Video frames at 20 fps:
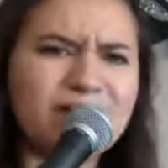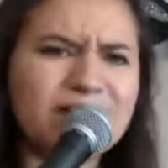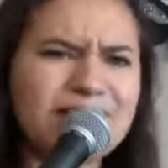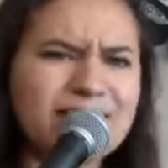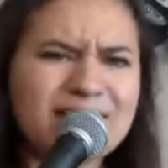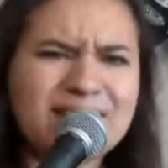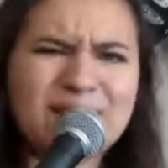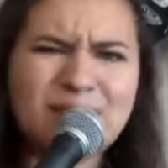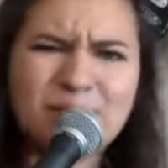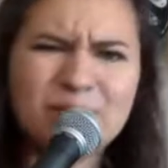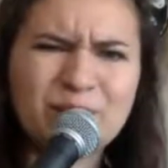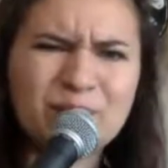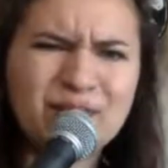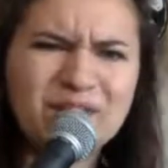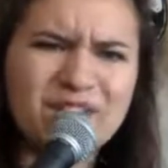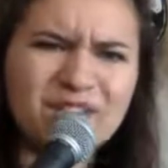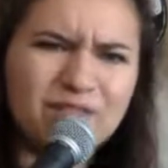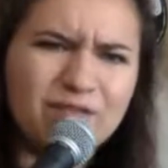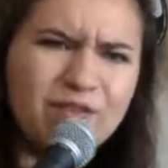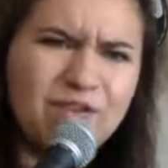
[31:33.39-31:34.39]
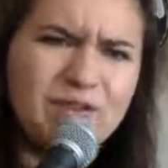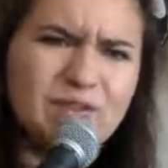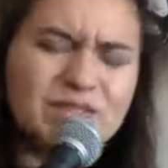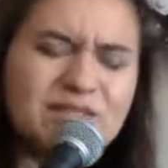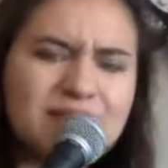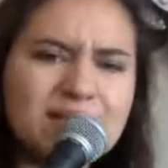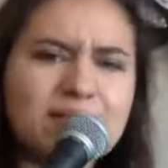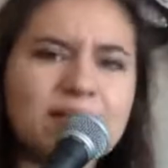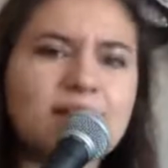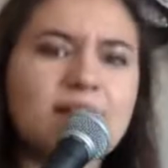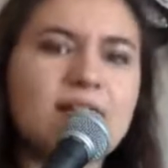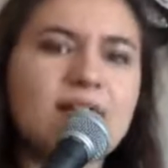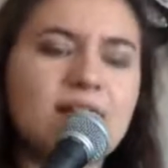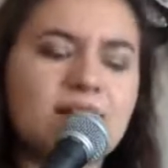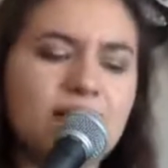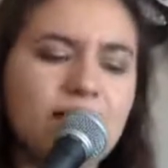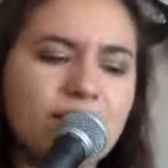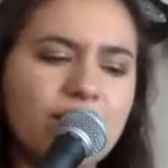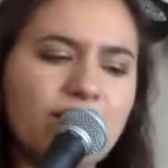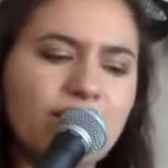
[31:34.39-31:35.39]
and it can be really confusing
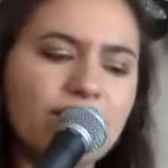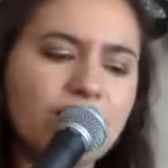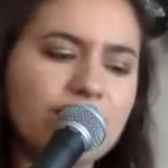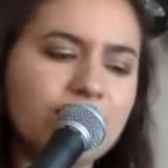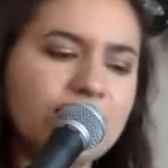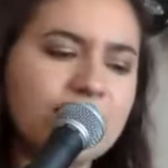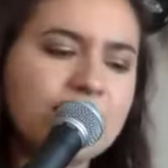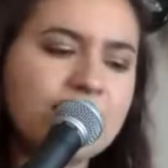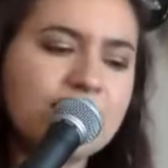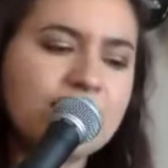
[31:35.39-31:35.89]
and hard.